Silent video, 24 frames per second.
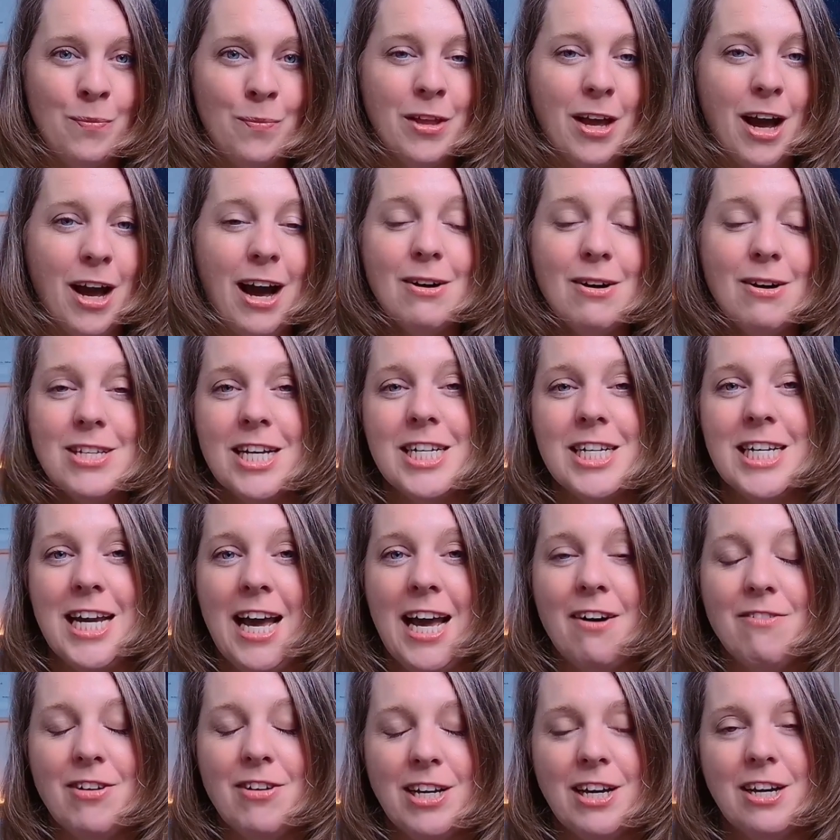I was actually
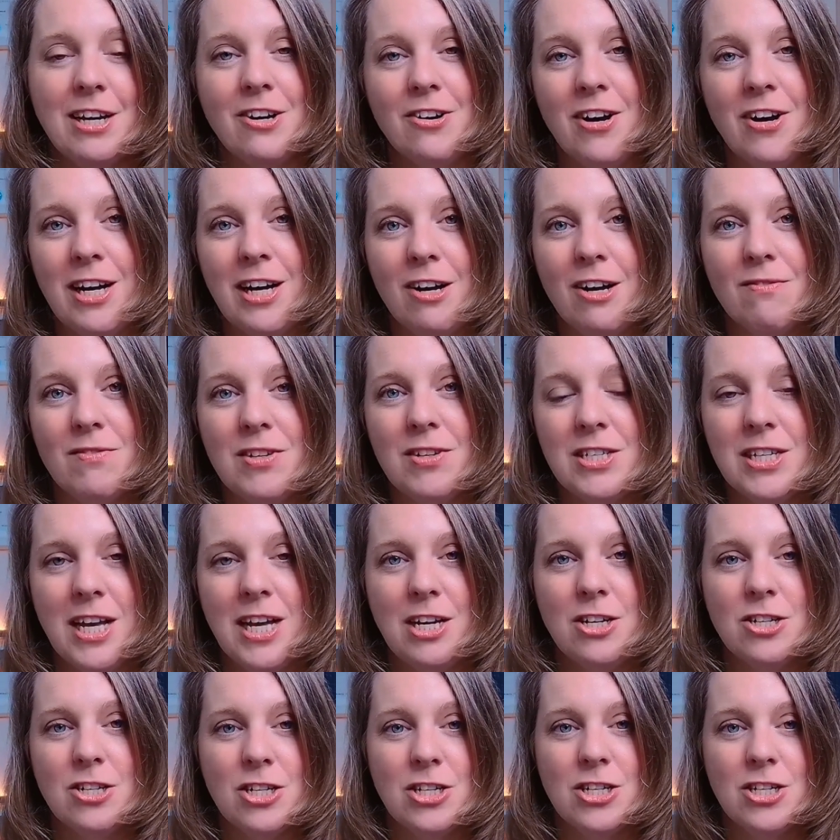having a great
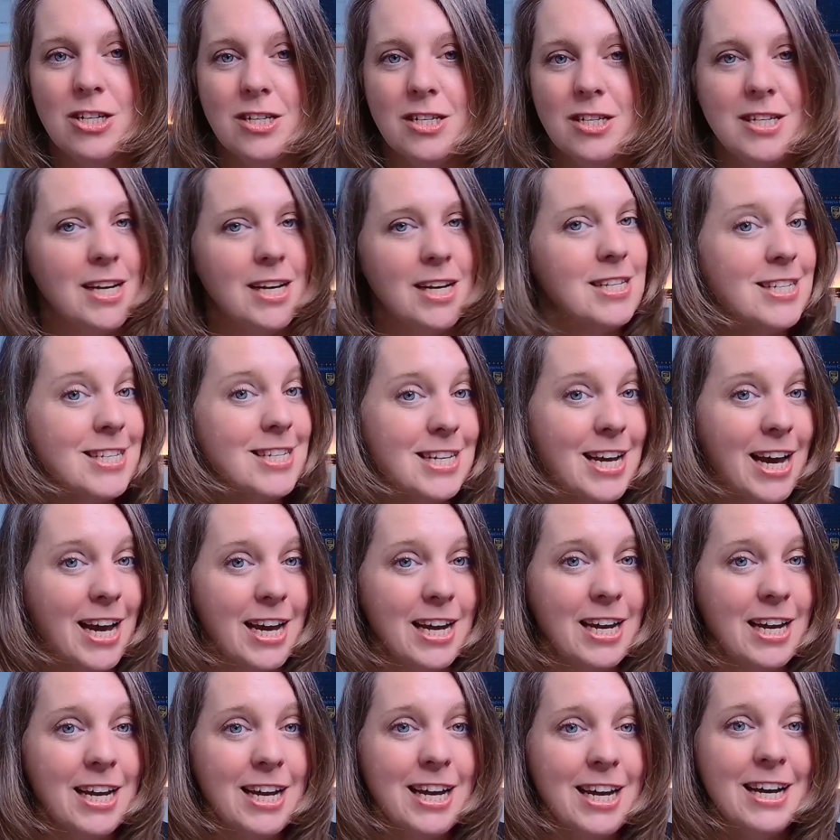conversation just
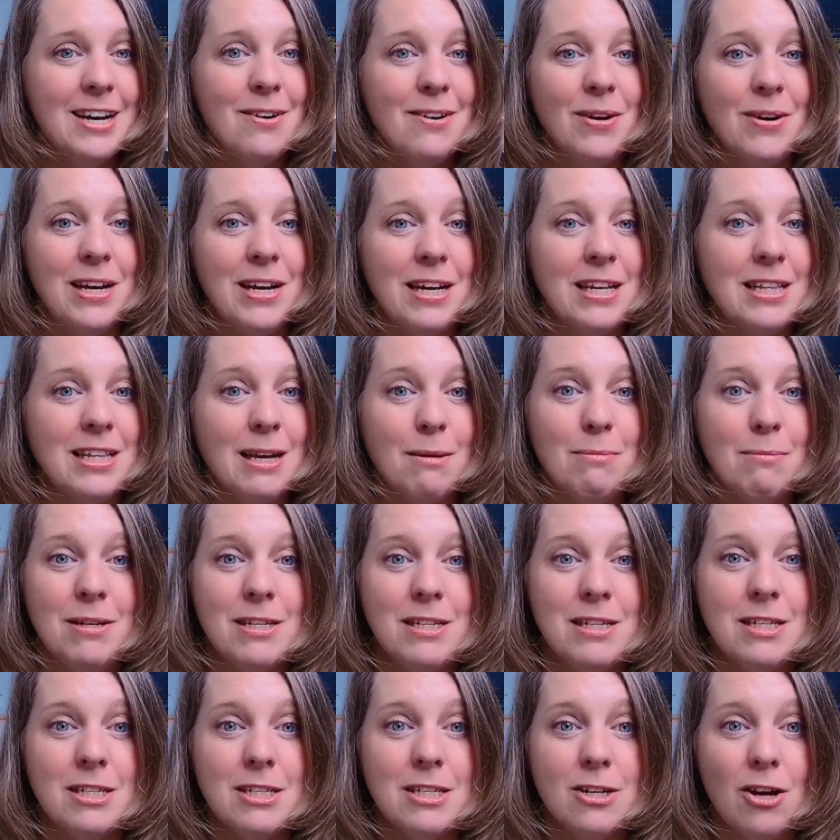yesterday with a
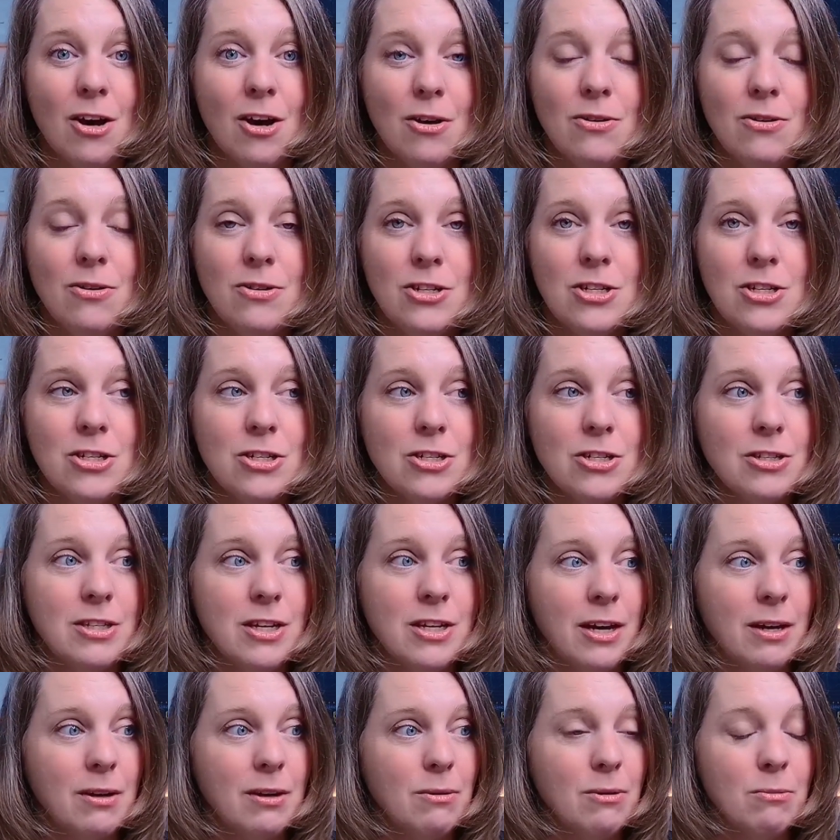business coach
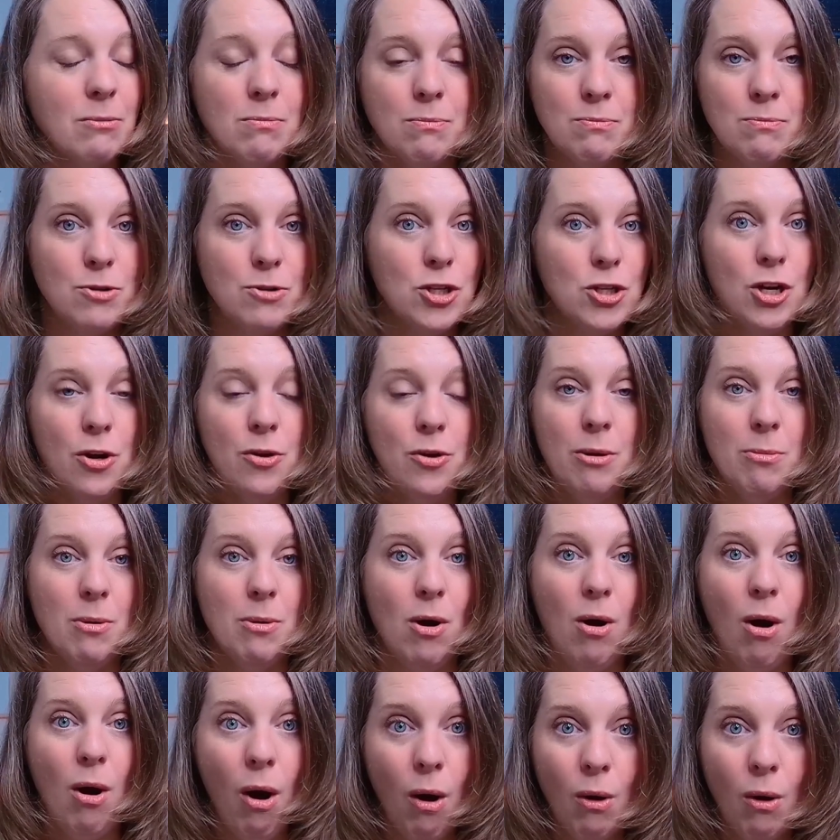that showed up a
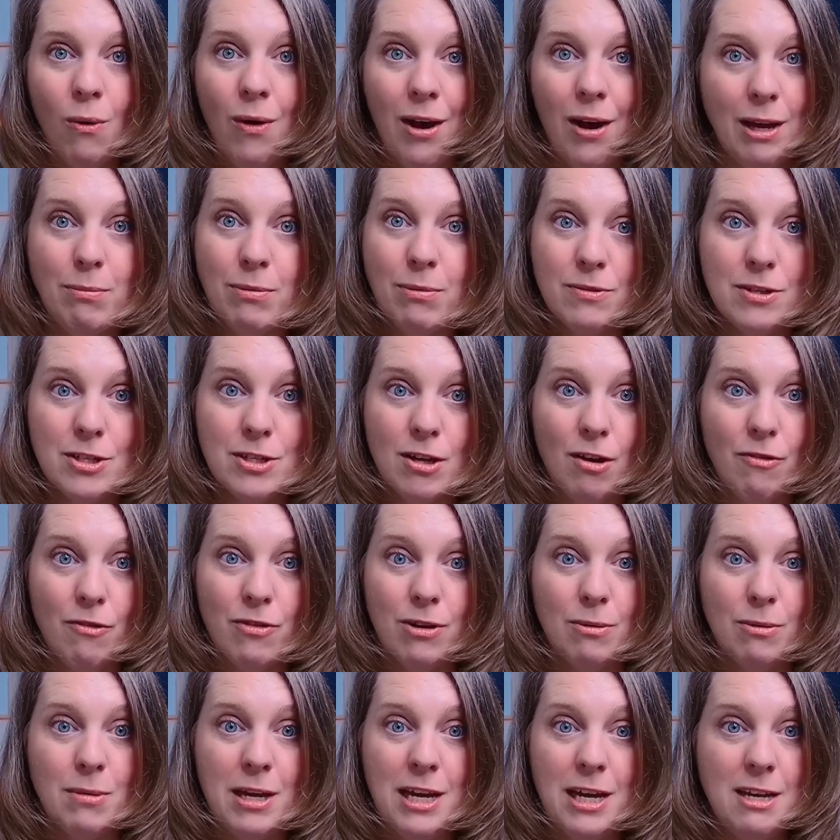whole heap of stuff in
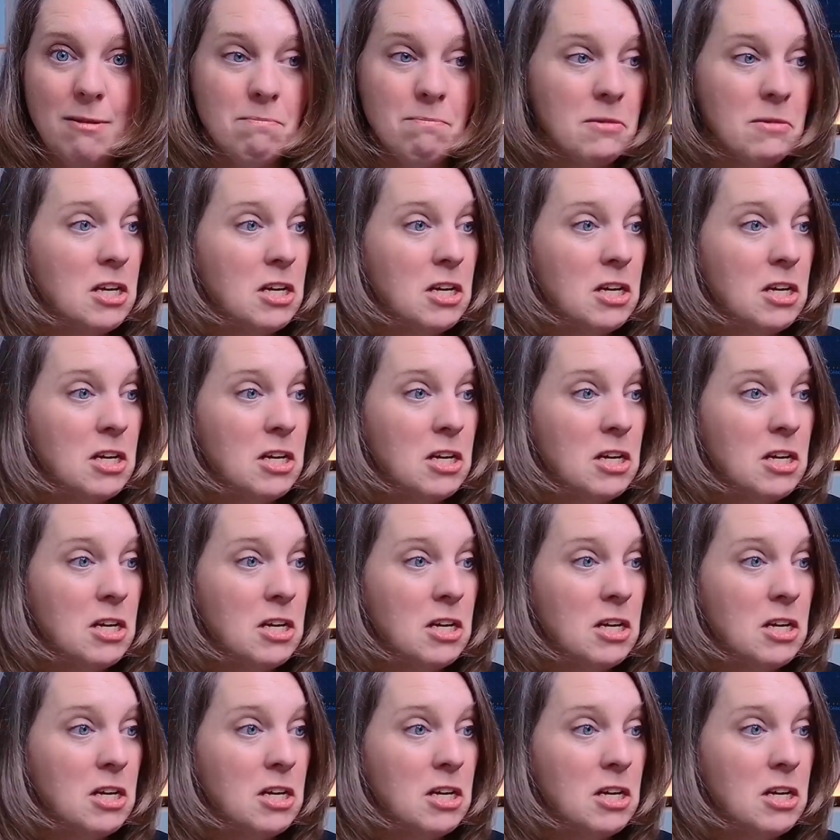me.